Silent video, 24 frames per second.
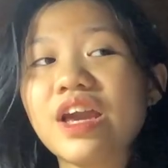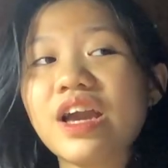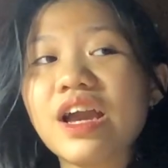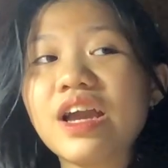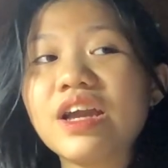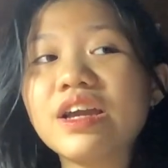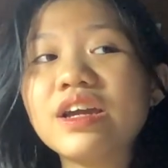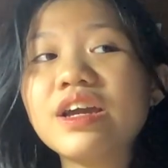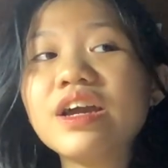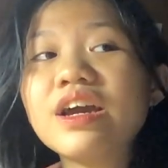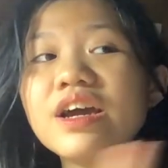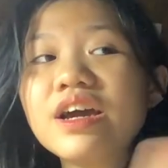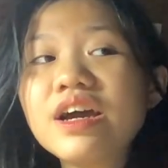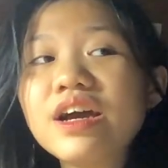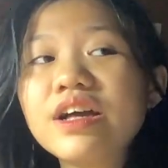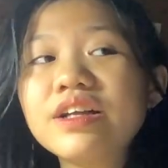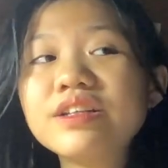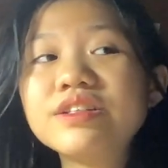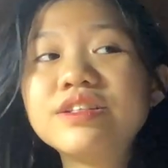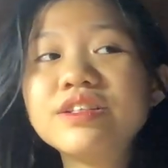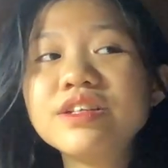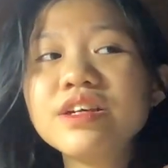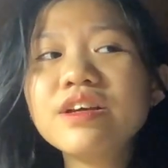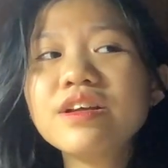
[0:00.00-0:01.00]
I
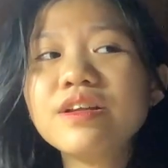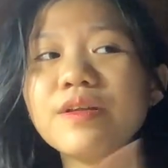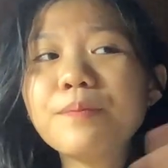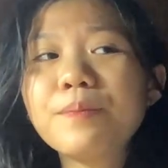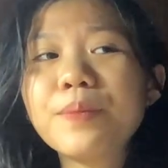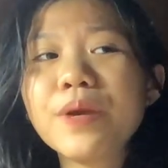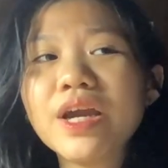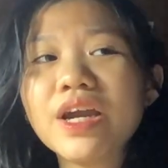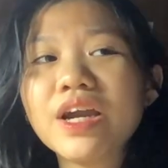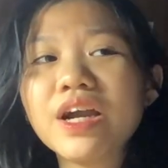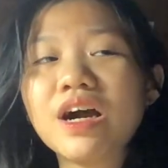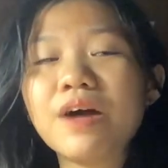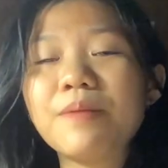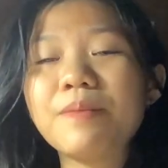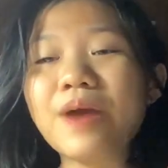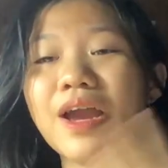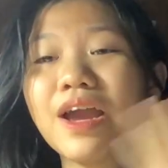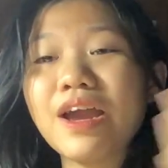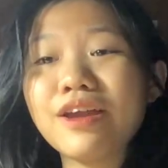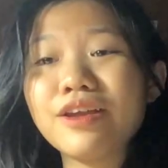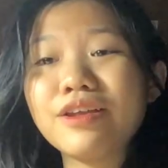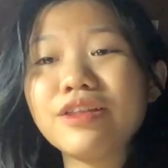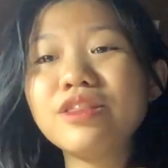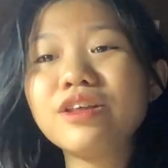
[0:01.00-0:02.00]
didn't pick up
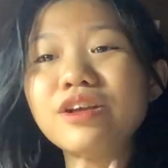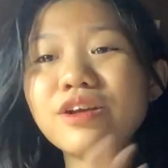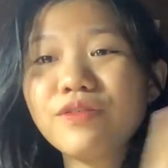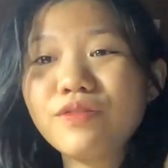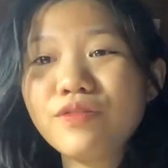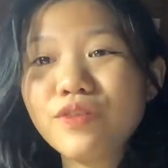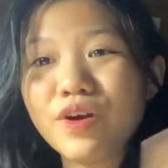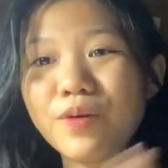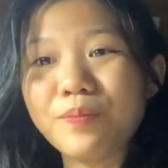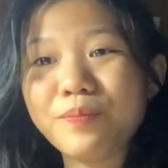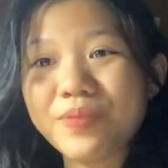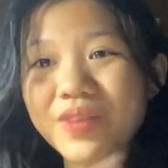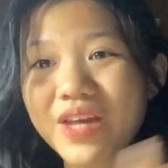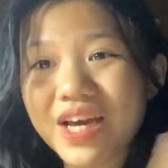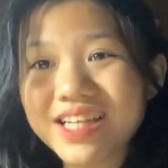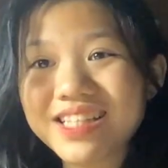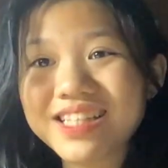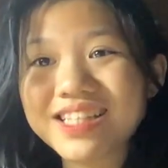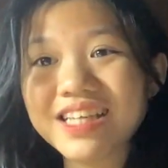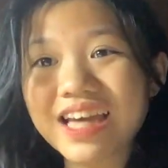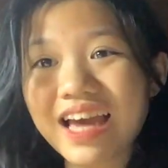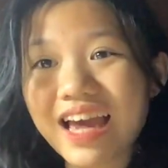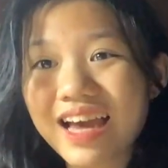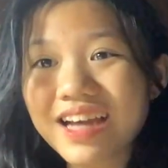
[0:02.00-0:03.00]
anything from that
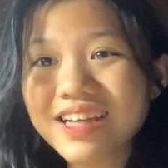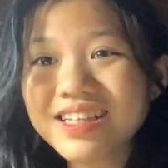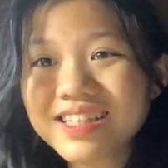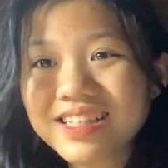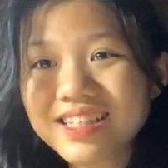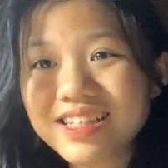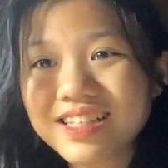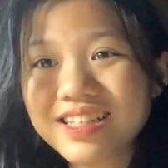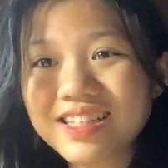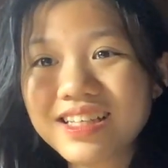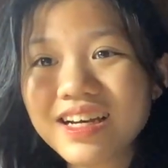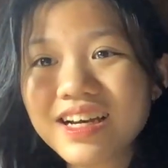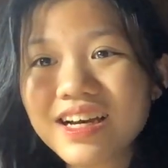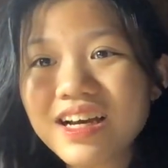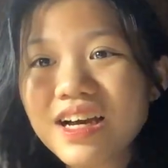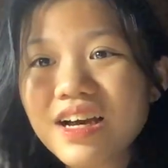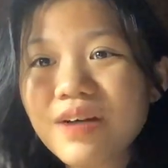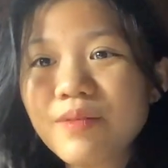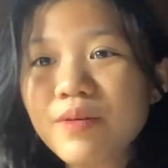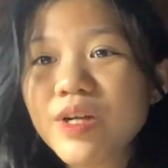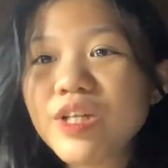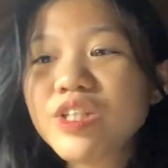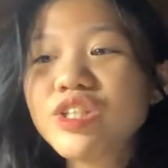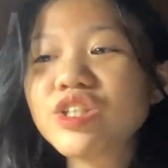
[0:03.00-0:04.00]
text.
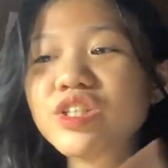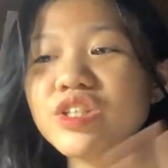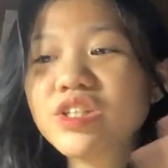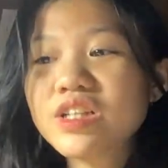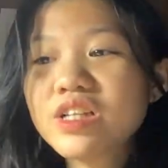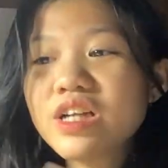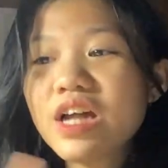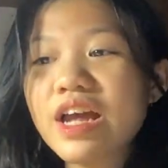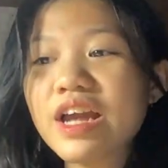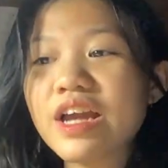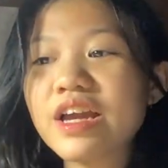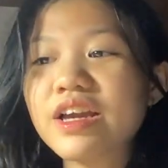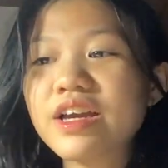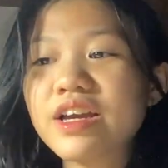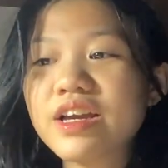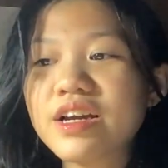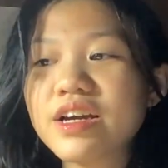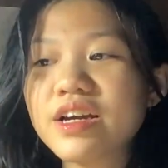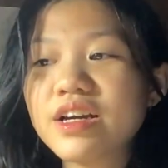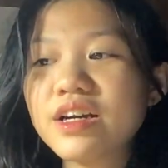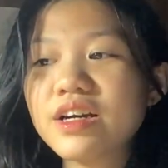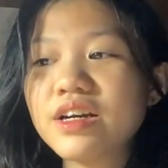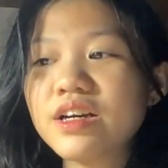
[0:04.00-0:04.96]
It's just like